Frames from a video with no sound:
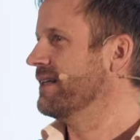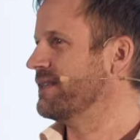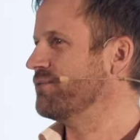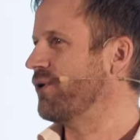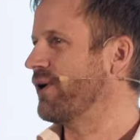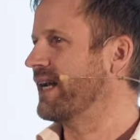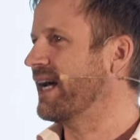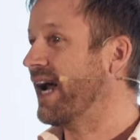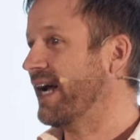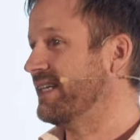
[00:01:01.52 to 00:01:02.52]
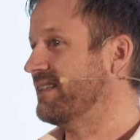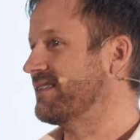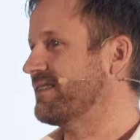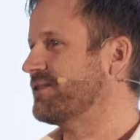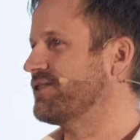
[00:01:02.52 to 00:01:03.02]
in the world. And I hate
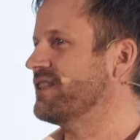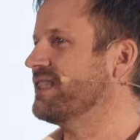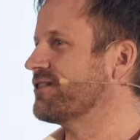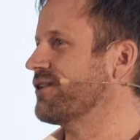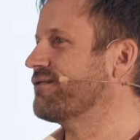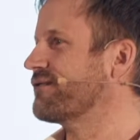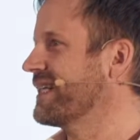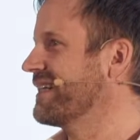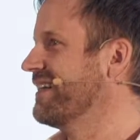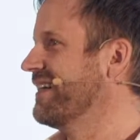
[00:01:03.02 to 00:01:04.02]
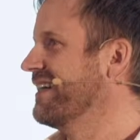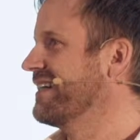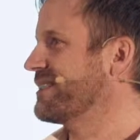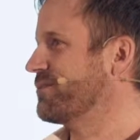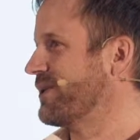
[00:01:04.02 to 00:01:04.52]
to see suffering.
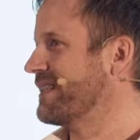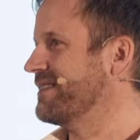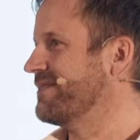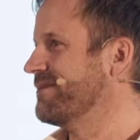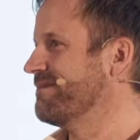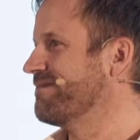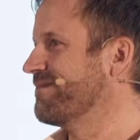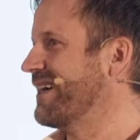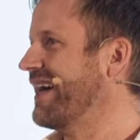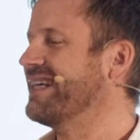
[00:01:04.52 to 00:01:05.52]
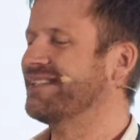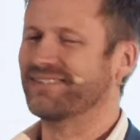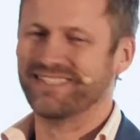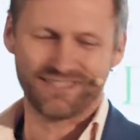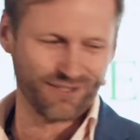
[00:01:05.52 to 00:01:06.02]
That's what I do. I hate to
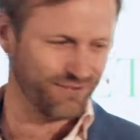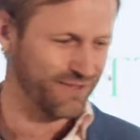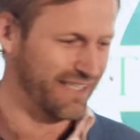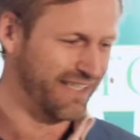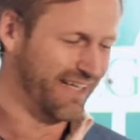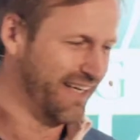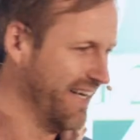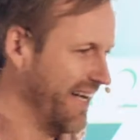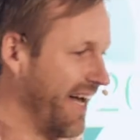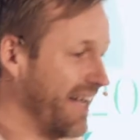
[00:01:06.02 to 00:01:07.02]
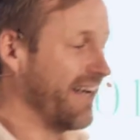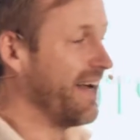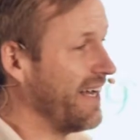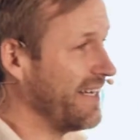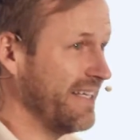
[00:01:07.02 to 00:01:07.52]
see suffering. And
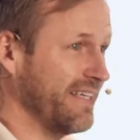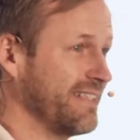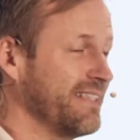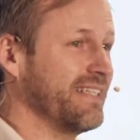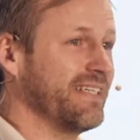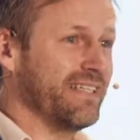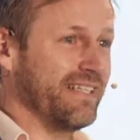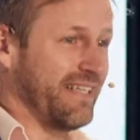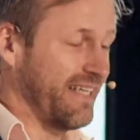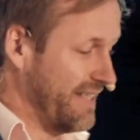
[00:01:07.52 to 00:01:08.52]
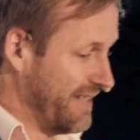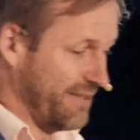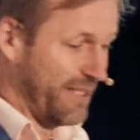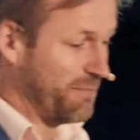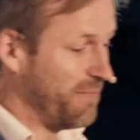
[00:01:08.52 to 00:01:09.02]
I,
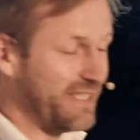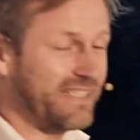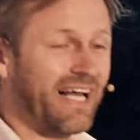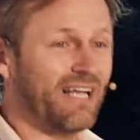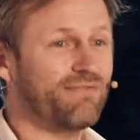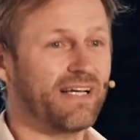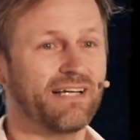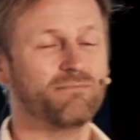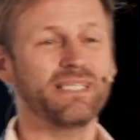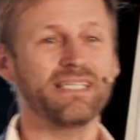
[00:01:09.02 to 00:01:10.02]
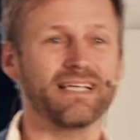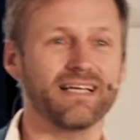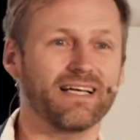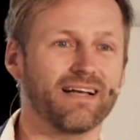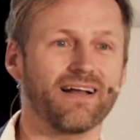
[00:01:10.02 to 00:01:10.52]
myself, I have been
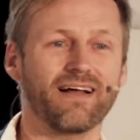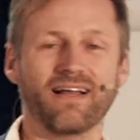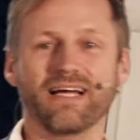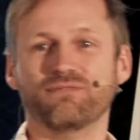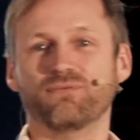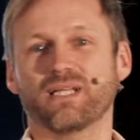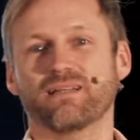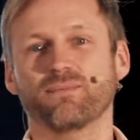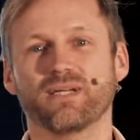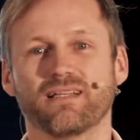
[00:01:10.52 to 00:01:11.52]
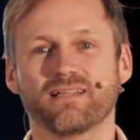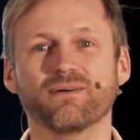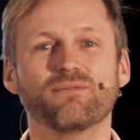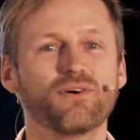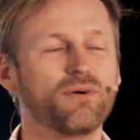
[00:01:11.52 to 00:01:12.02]
in a life with
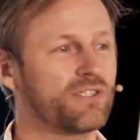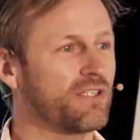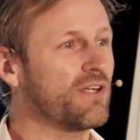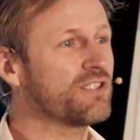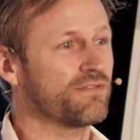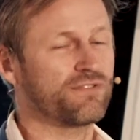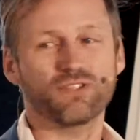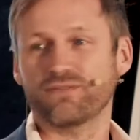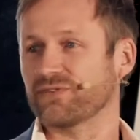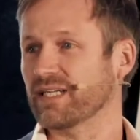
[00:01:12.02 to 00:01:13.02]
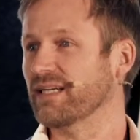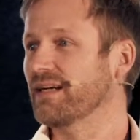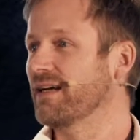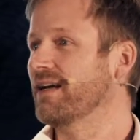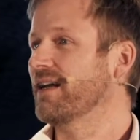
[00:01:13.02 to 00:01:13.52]
of course, lots of suffering
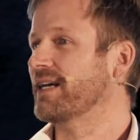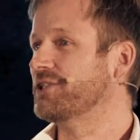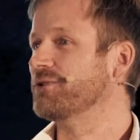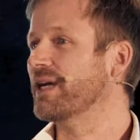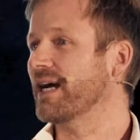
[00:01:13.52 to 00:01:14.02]
like you